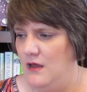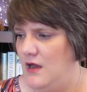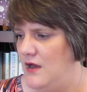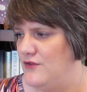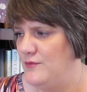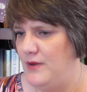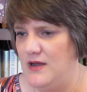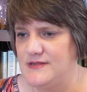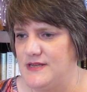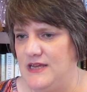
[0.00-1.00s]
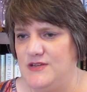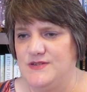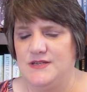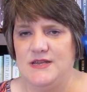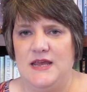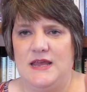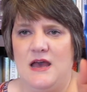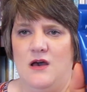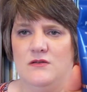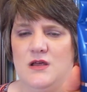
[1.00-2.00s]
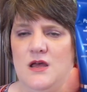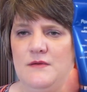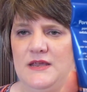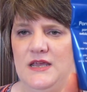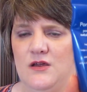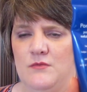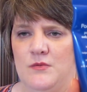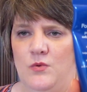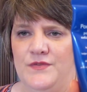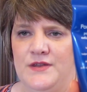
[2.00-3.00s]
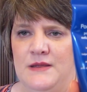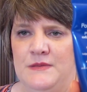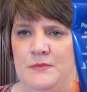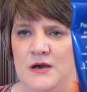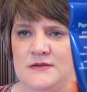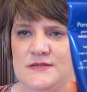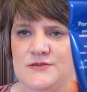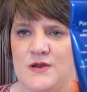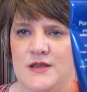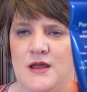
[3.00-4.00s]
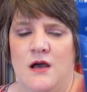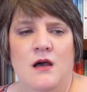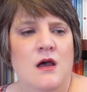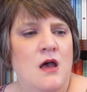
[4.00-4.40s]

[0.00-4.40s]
other box that I used to take out. I can't remember what the name of the box is right now.